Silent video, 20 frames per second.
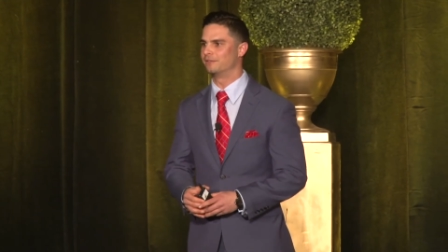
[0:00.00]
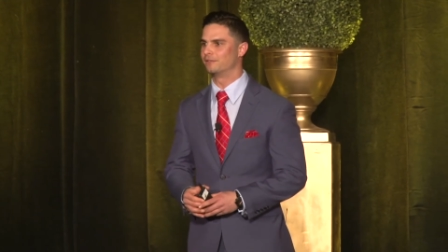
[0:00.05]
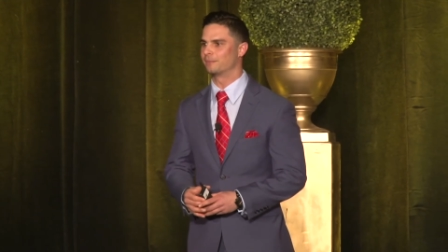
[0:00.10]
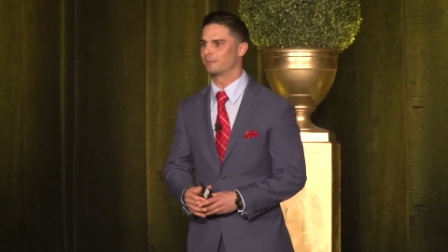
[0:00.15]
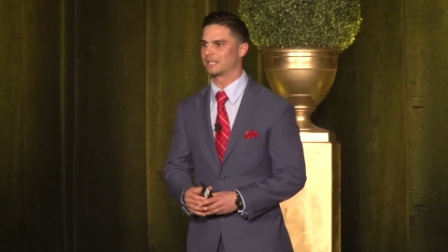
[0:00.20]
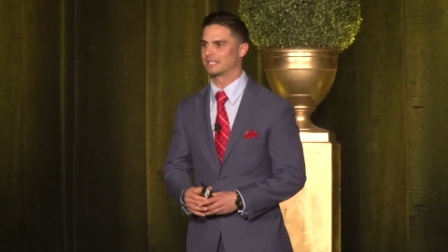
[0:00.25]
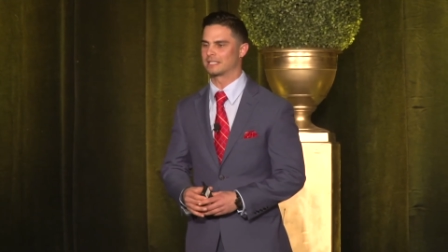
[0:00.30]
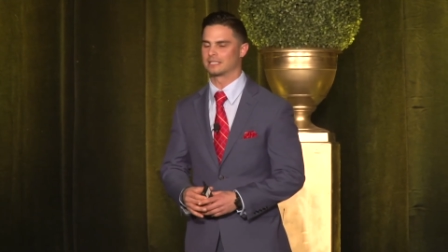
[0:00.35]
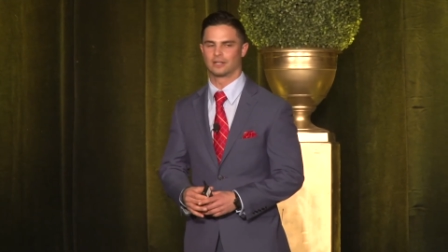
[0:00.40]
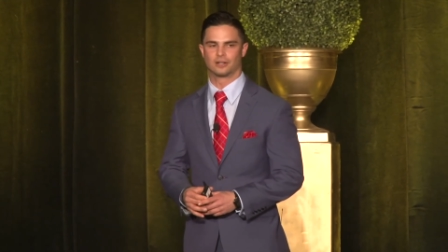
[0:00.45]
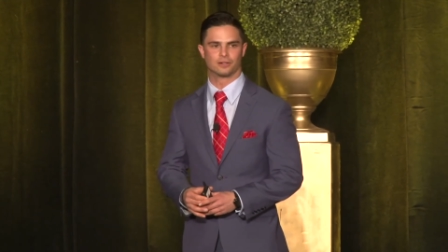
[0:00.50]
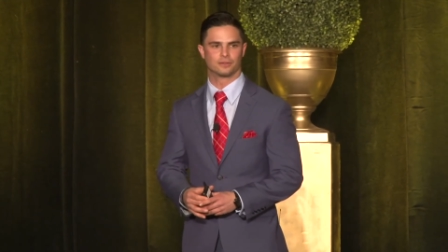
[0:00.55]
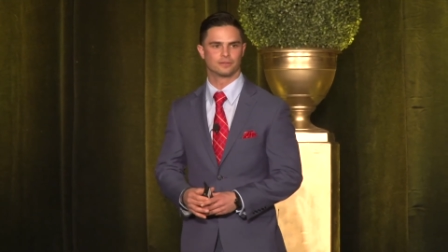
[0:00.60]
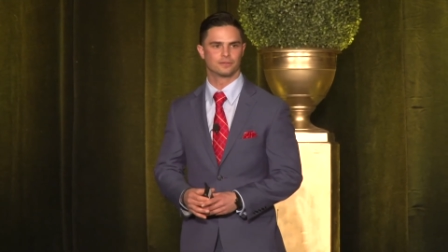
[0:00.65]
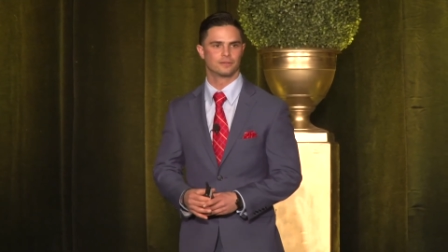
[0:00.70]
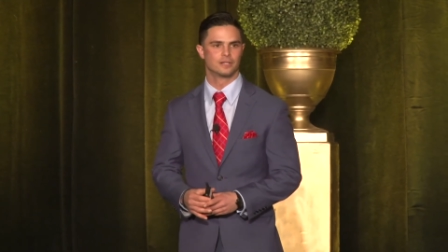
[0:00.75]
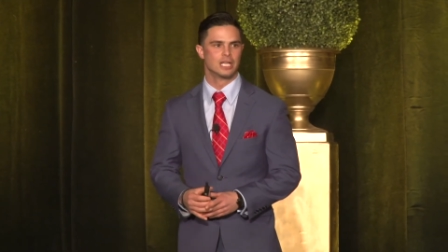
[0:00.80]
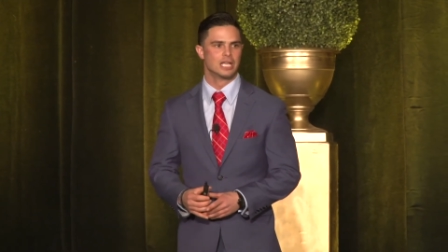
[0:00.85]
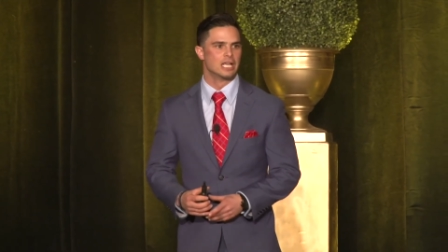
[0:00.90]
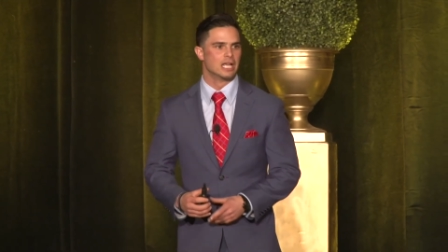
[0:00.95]
in myself.
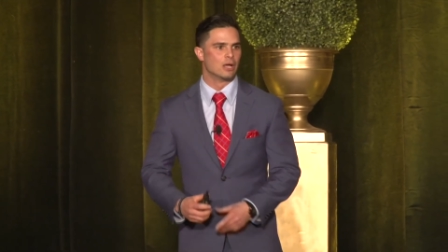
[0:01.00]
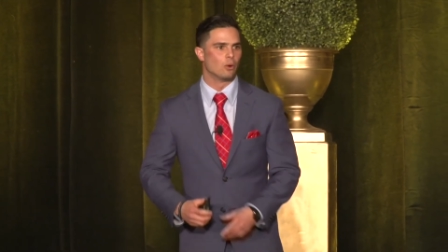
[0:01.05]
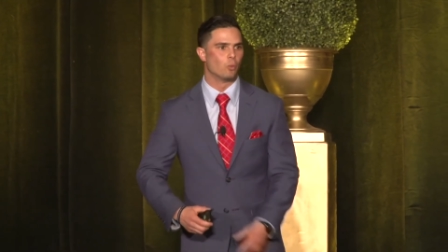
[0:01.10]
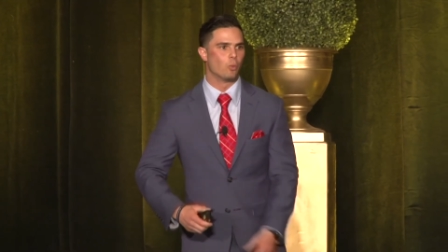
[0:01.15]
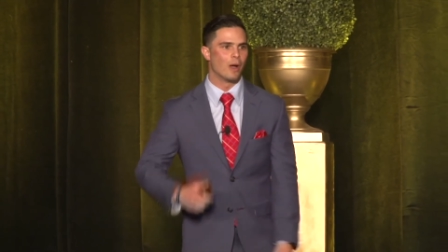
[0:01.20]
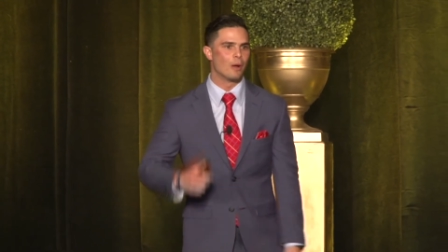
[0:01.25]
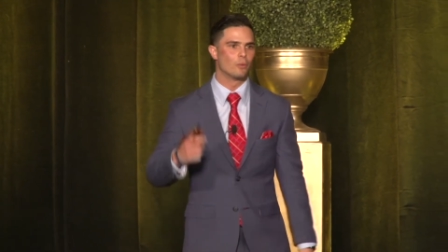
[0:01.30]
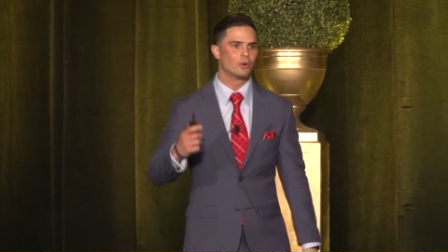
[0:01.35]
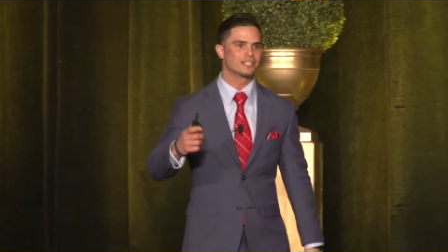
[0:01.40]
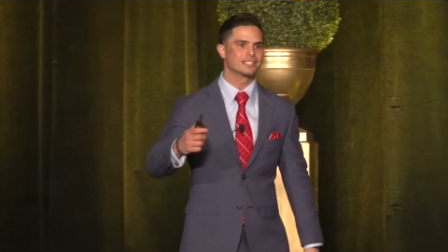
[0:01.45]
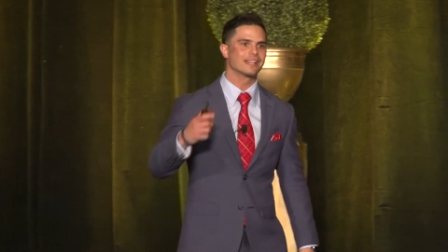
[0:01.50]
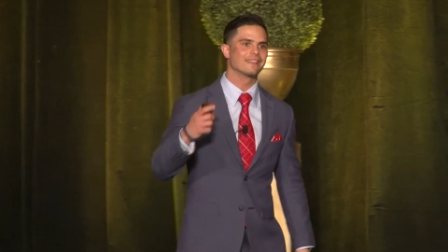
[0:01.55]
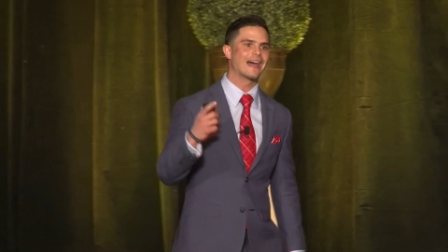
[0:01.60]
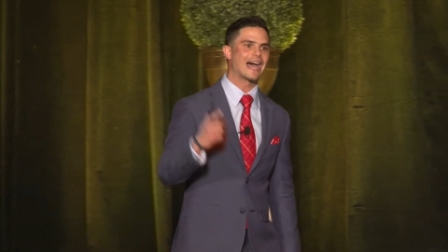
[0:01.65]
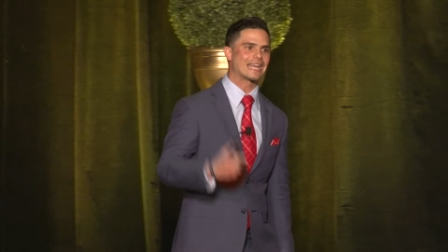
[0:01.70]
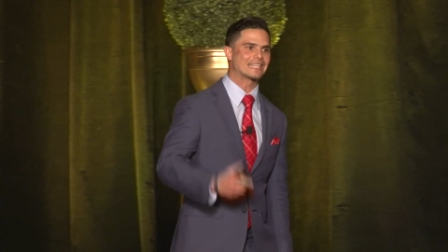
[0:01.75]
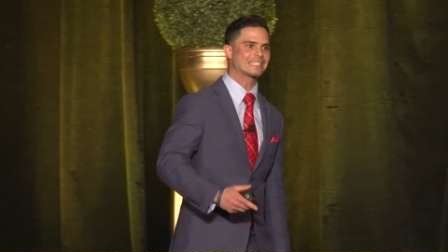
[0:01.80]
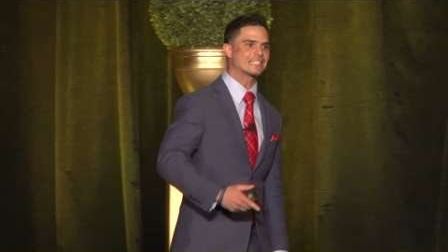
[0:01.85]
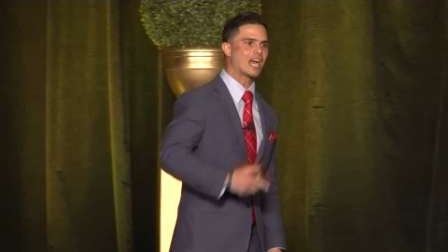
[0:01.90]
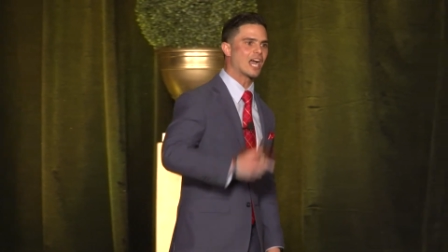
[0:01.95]
But when was the
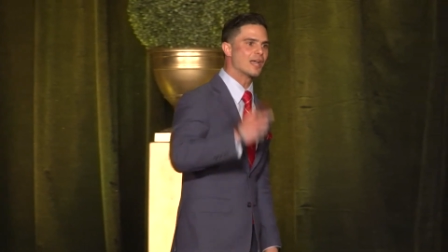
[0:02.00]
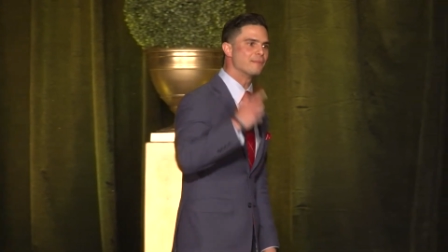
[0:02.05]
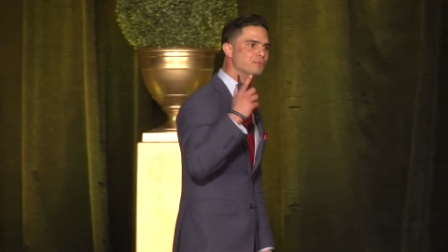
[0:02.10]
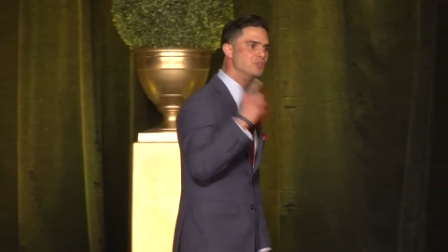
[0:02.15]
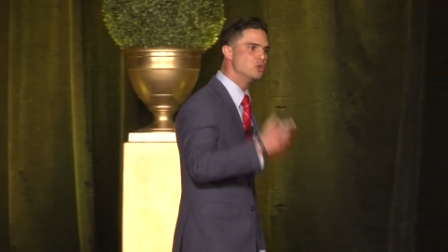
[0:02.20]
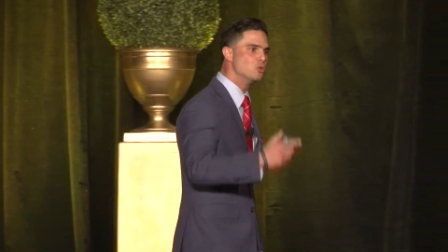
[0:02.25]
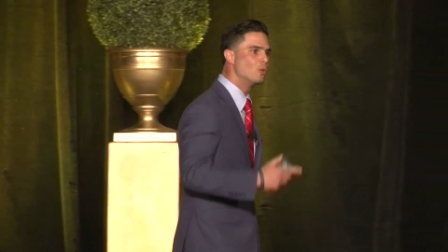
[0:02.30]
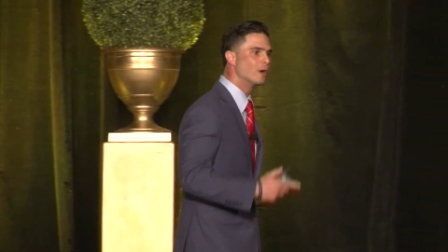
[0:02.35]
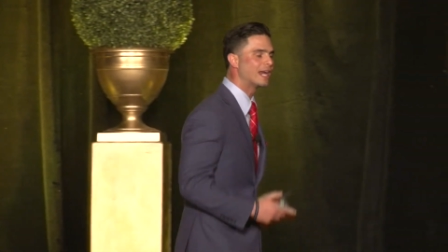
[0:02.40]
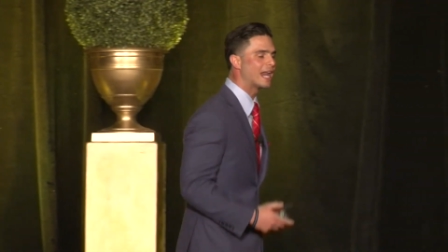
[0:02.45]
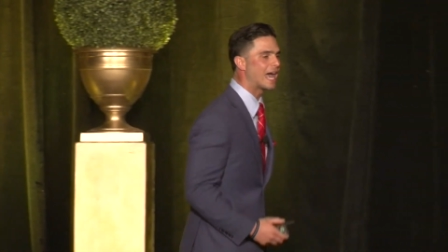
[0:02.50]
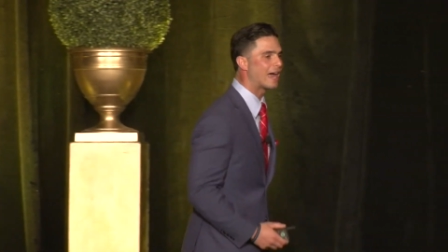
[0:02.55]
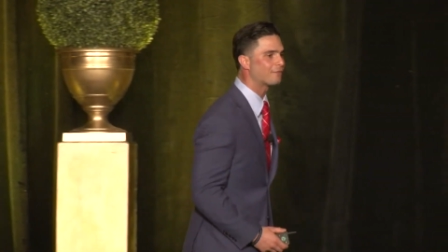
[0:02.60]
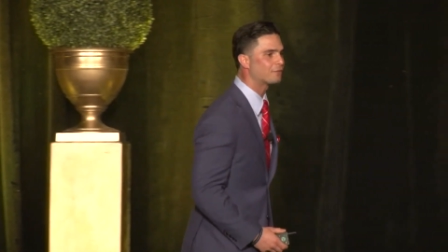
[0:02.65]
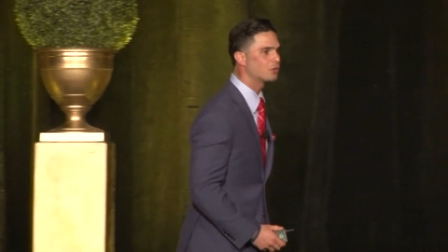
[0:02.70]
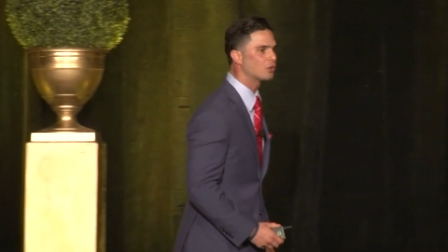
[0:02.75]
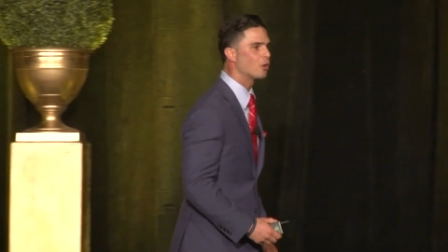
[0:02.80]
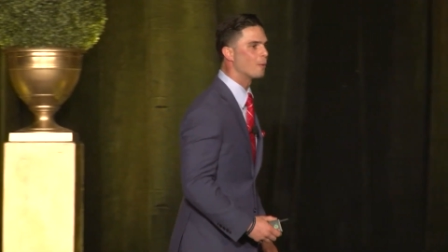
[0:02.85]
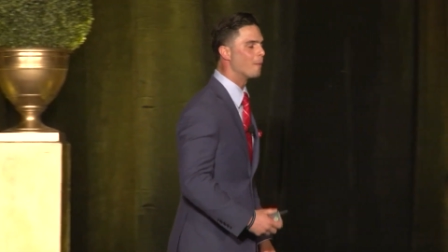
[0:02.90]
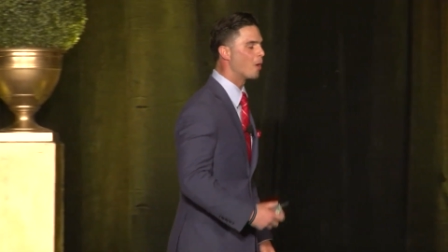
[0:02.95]
last time you went
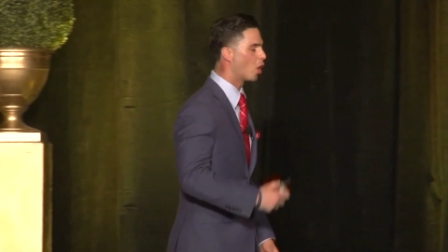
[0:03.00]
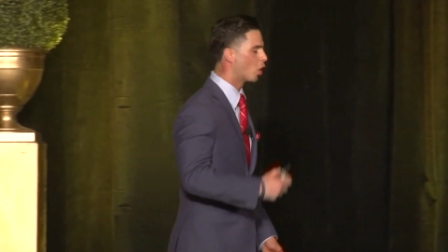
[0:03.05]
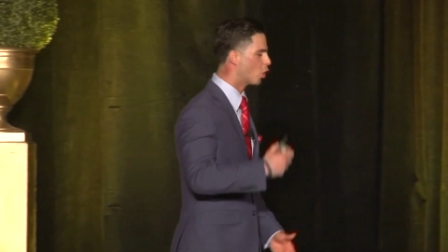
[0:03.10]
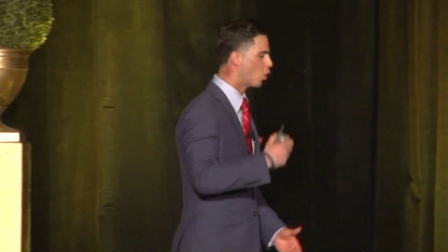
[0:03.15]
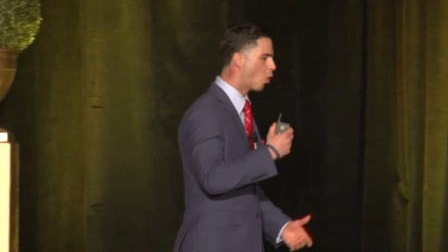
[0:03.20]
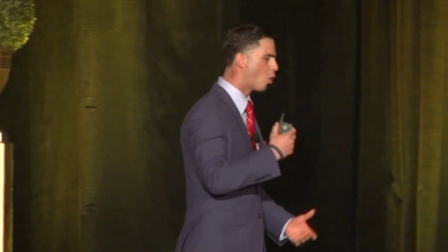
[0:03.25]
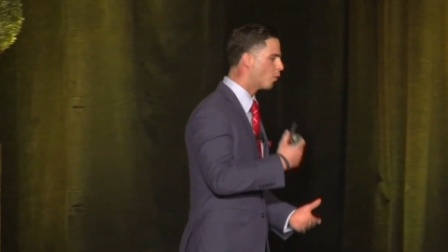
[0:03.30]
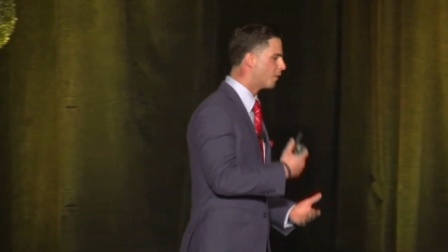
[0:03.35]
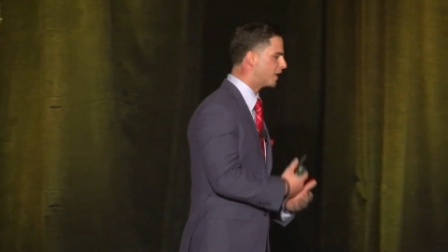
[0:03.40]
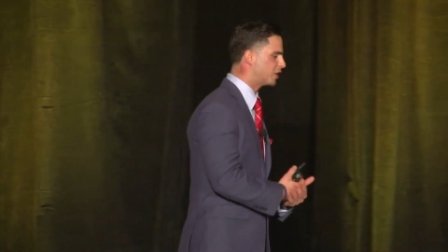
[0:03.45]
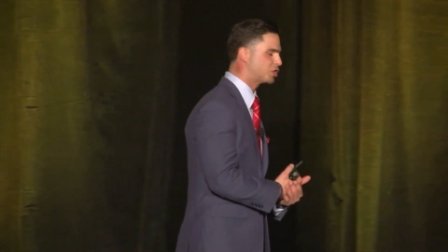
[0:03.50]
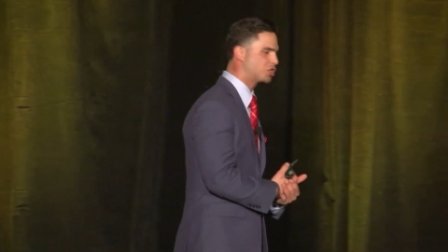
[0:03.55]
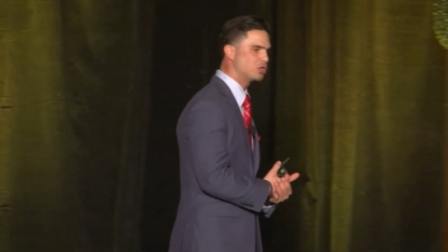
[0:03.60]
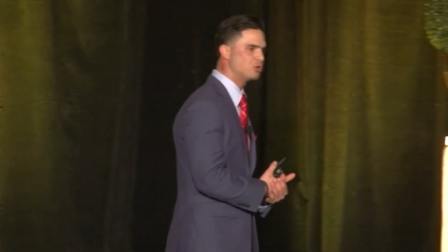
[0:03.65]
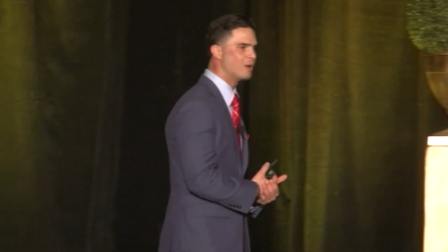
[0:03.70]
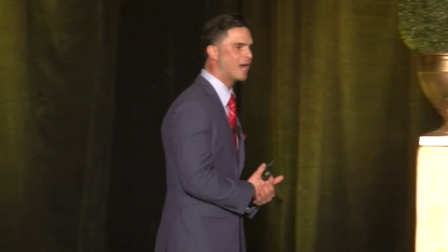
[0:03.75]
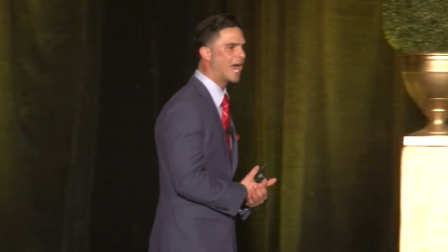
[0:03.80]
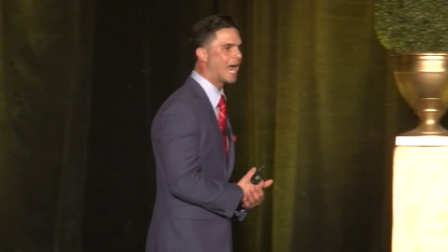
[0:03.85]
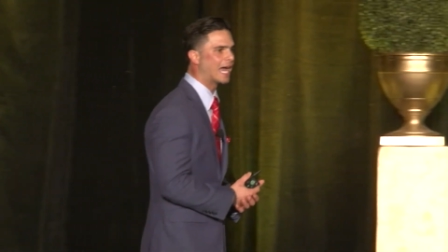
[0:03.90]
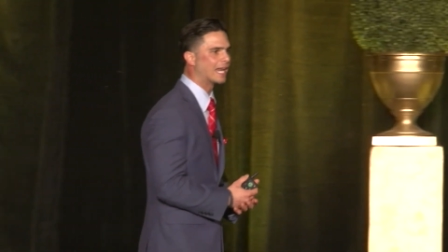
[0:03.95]
after a goal that you
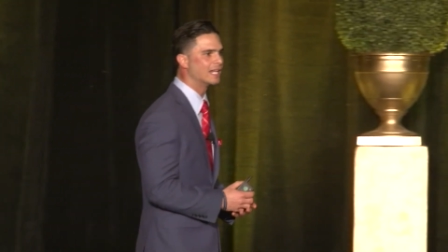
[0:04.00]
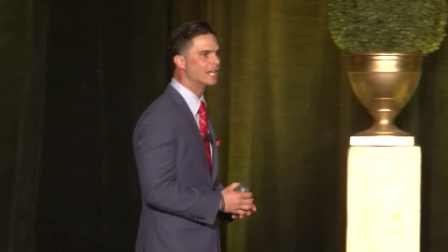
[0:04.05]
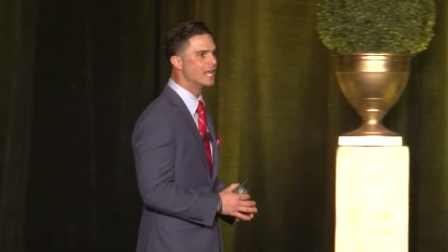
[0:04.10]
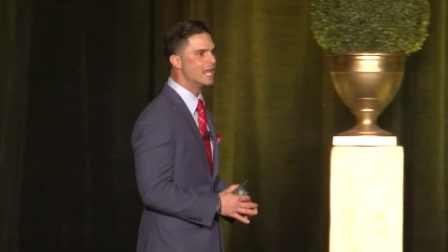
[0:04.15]
had